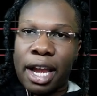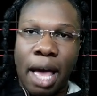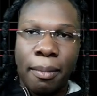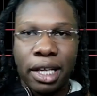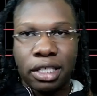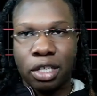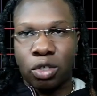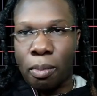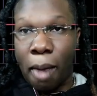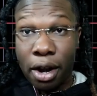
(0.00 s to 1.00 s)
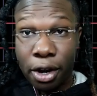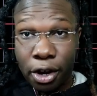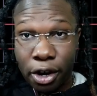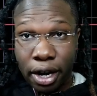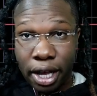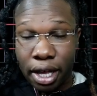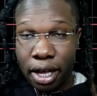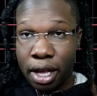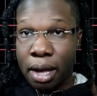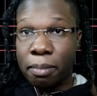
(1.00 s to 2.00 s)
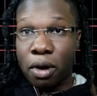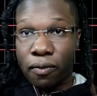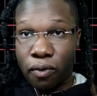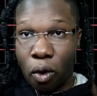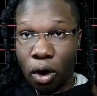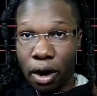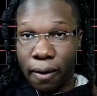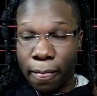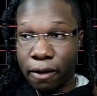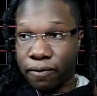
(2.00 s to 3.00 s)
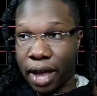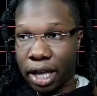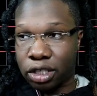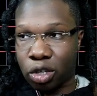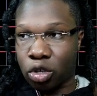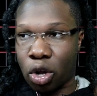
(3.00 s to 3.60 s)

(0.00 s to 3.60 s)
dynamics because you monitored it before the fact.